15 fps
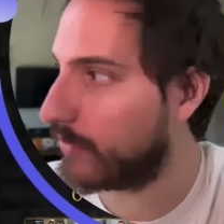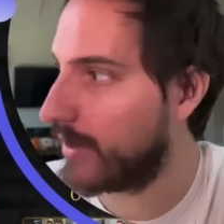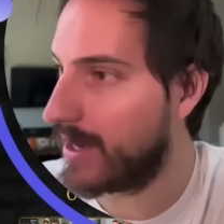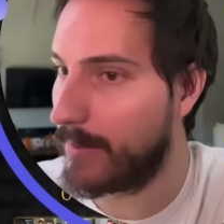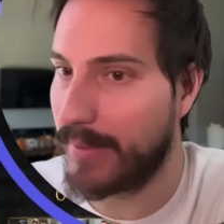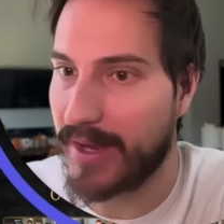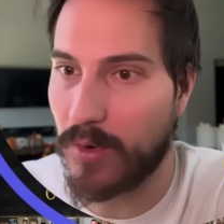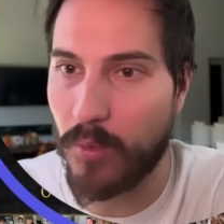rate.
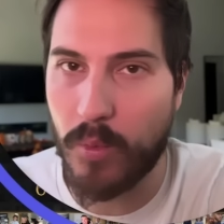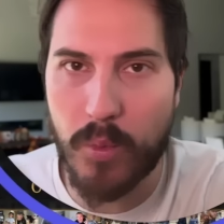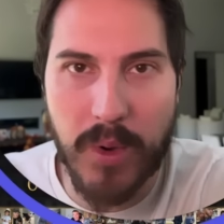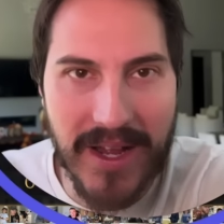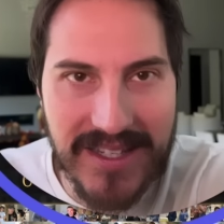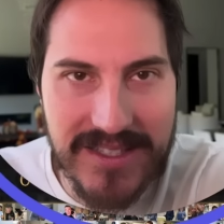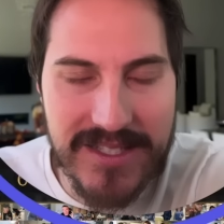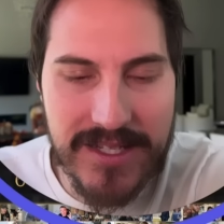And I'm like,
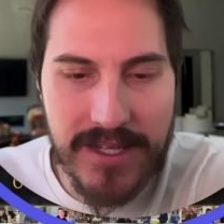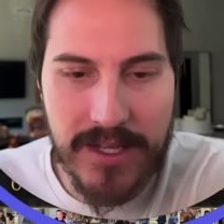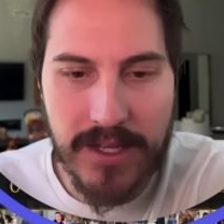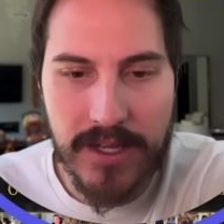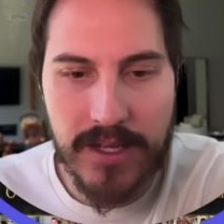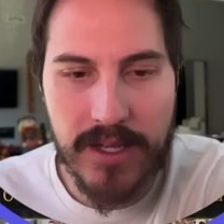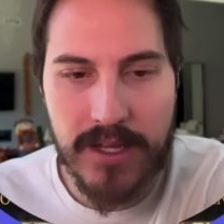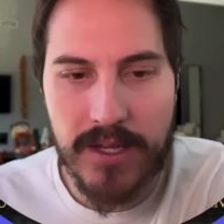what?
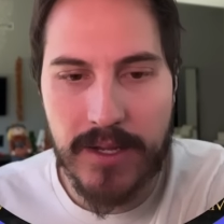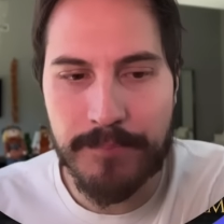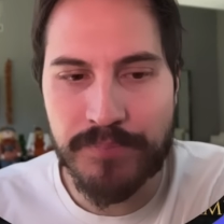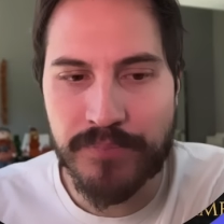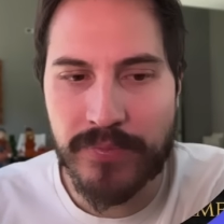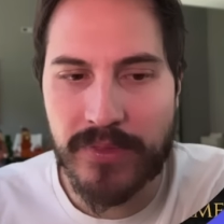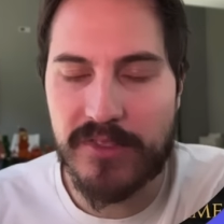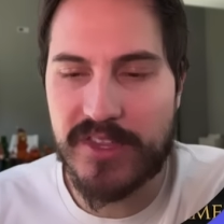
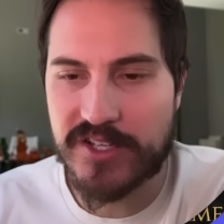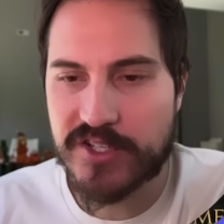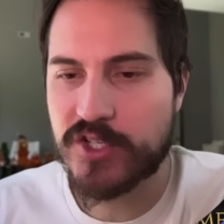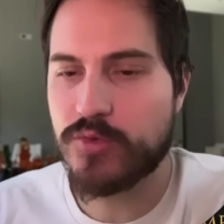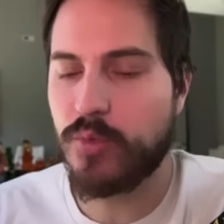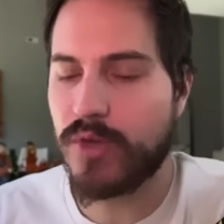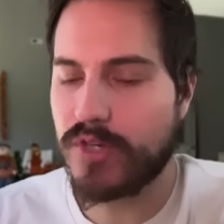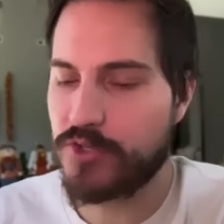This
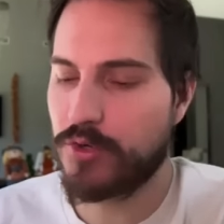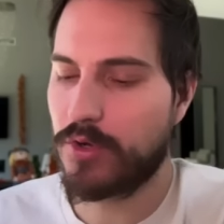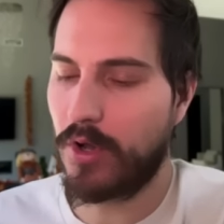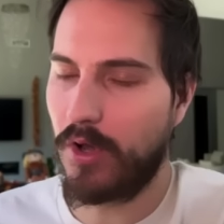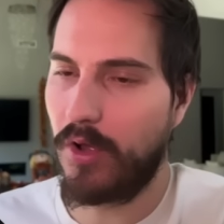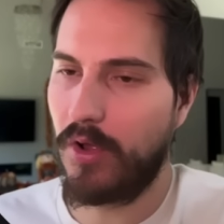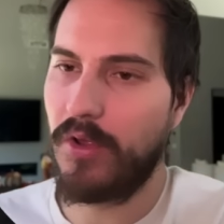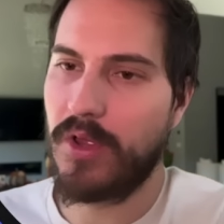is what you
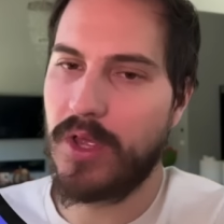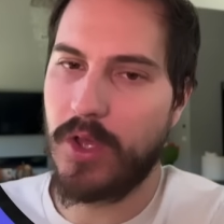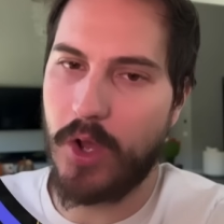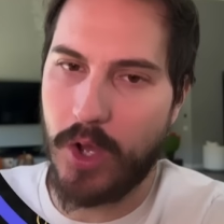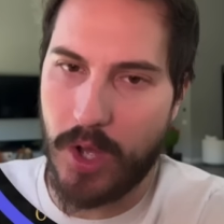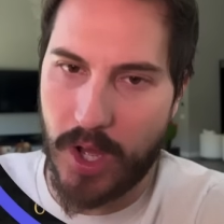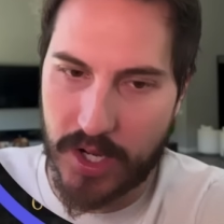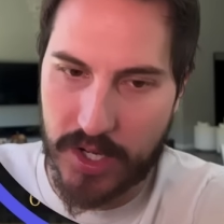
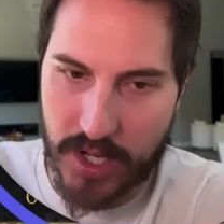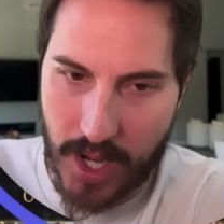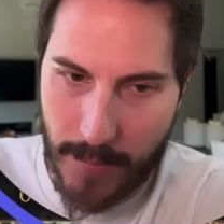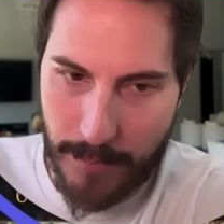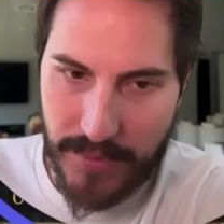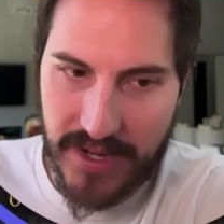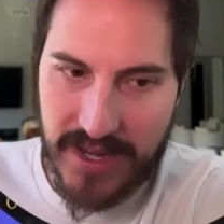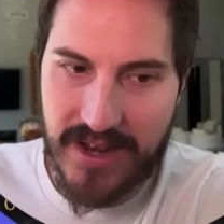call a
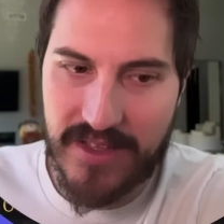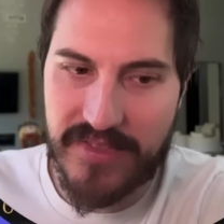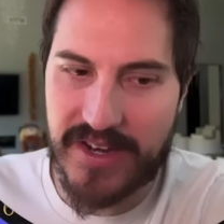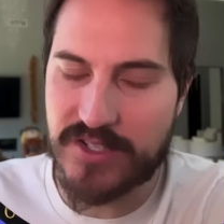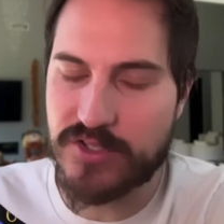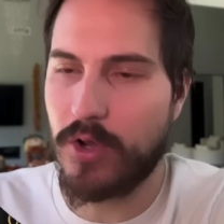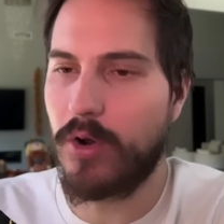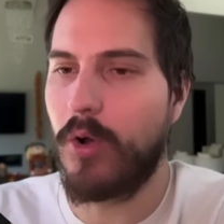company
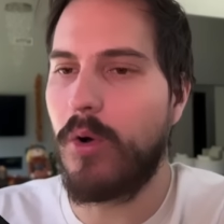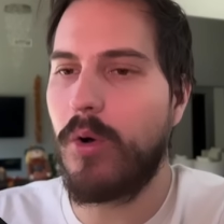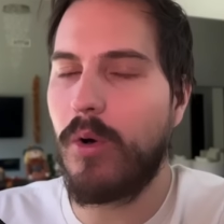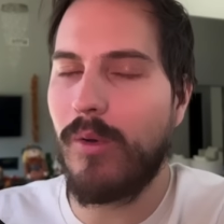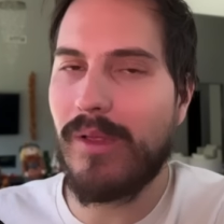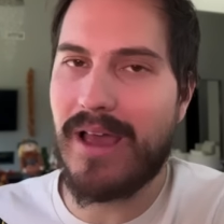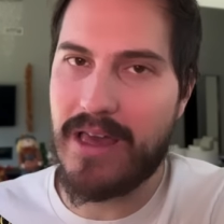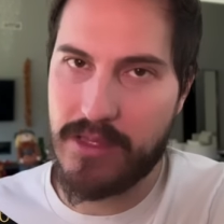that is on a
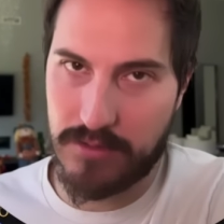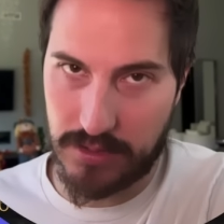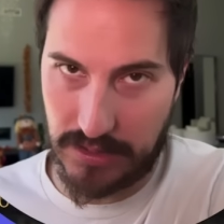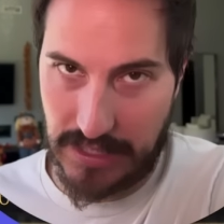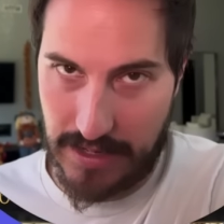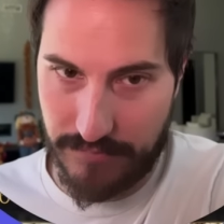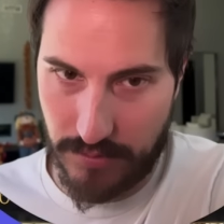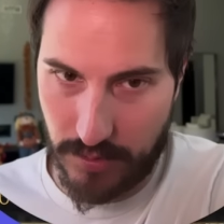whole other
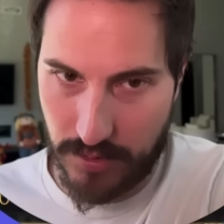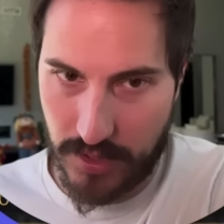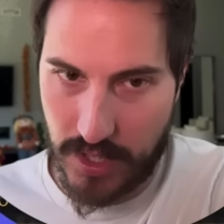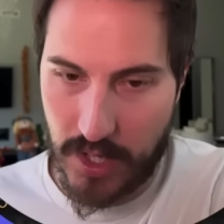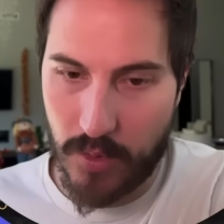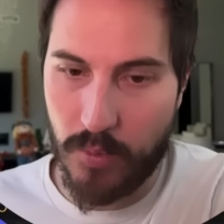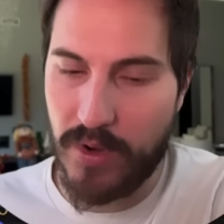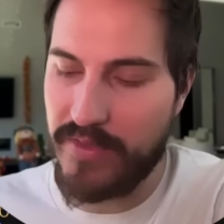level
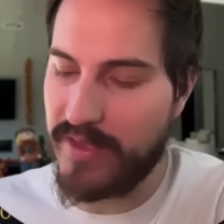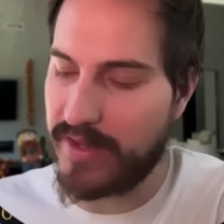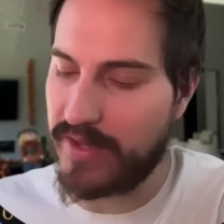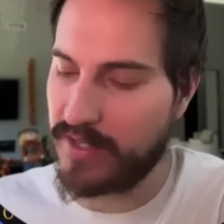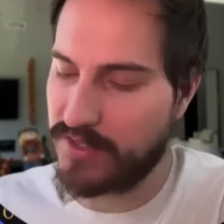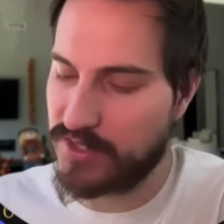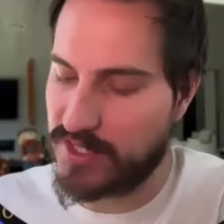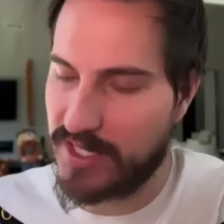when they
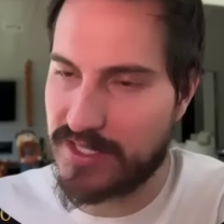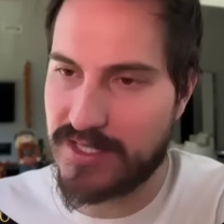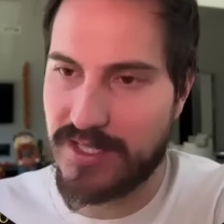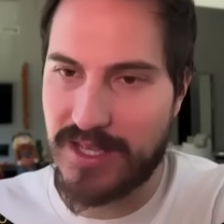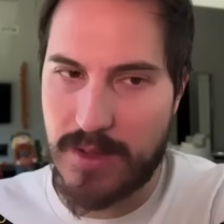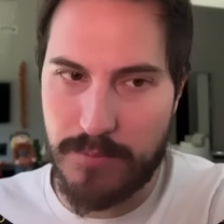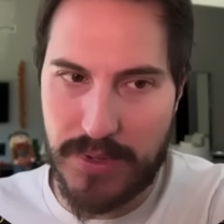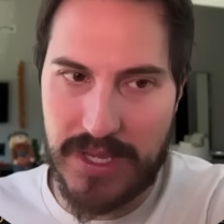
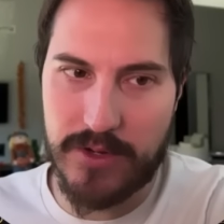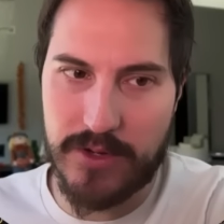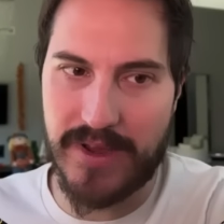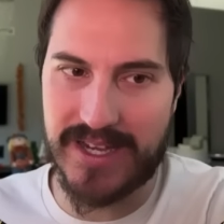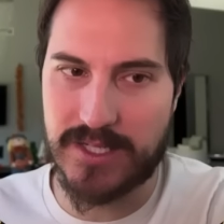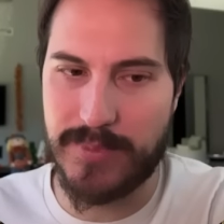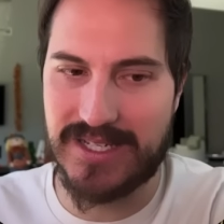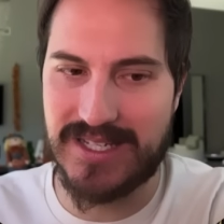consistently beat your
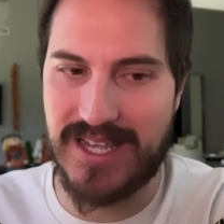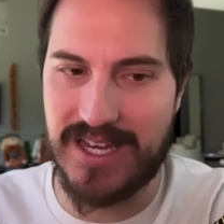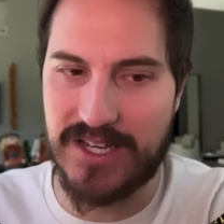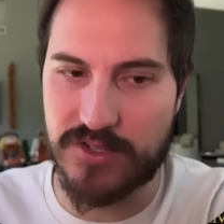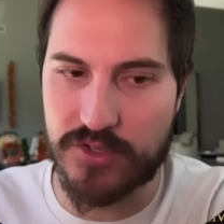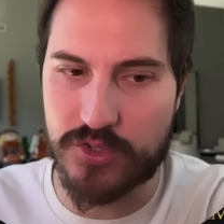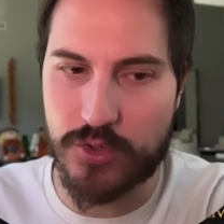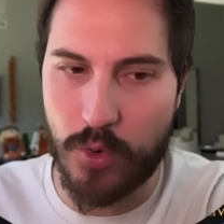
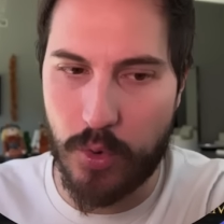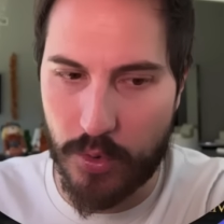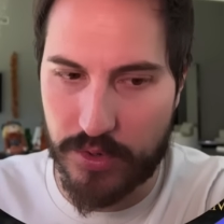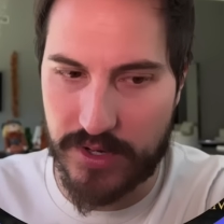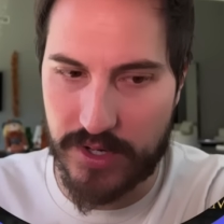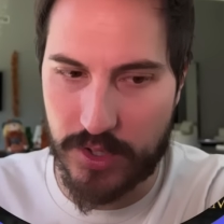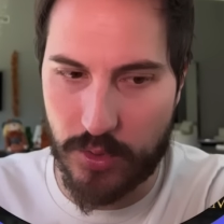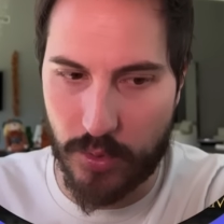expectations
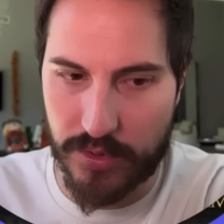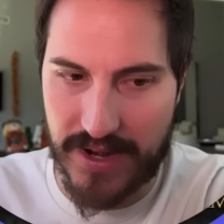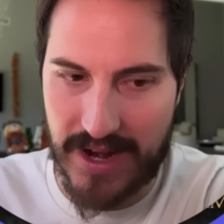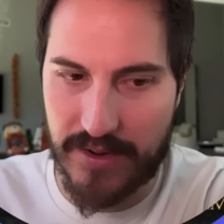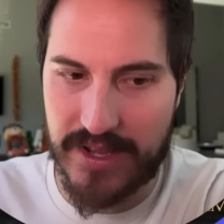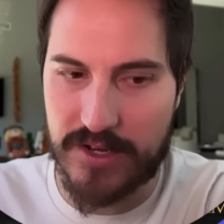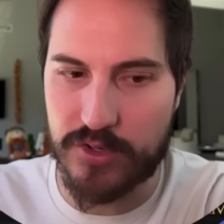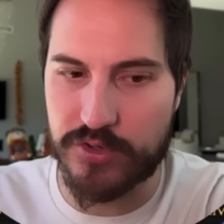quarter in, quarter
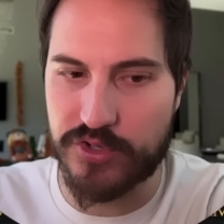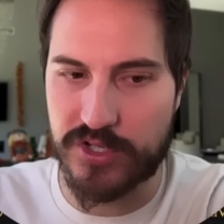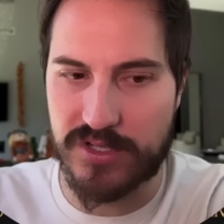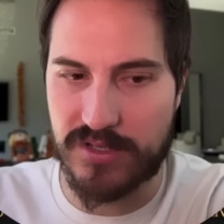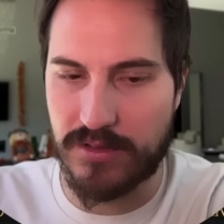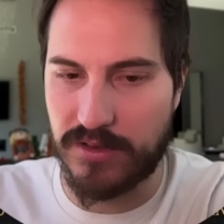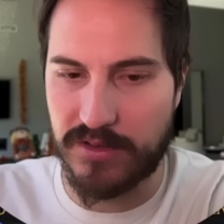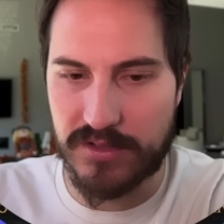out, and you're
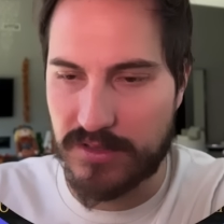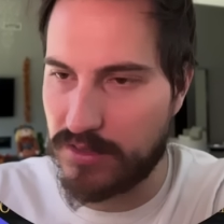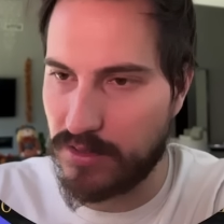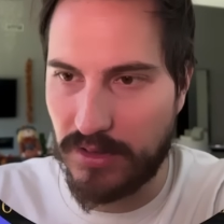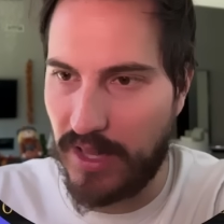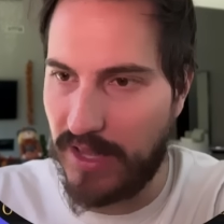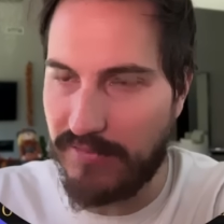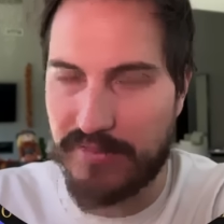just
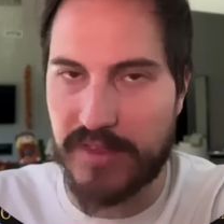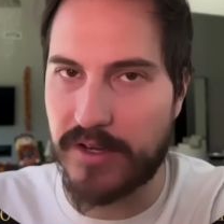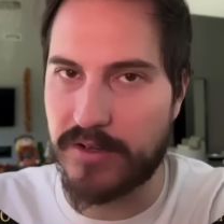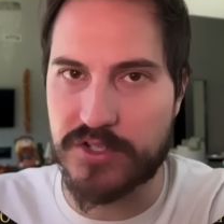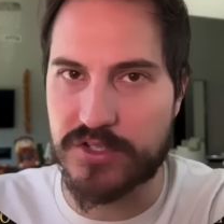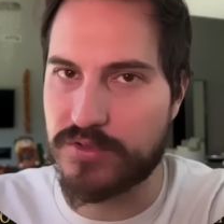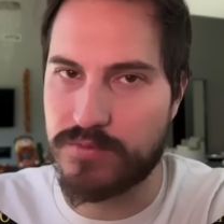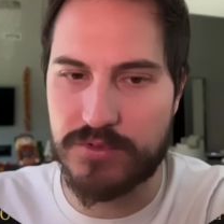left there
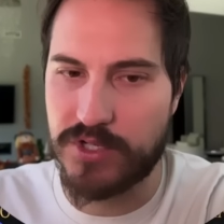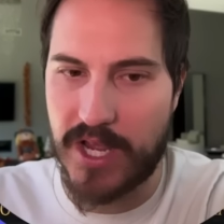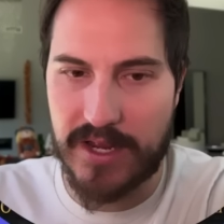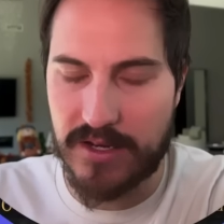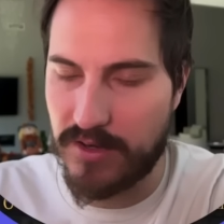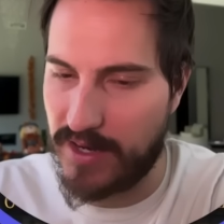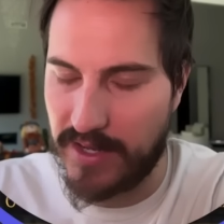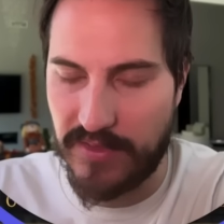just
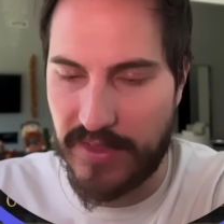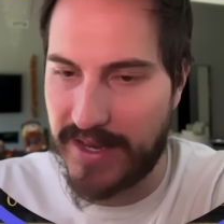shaking your head like,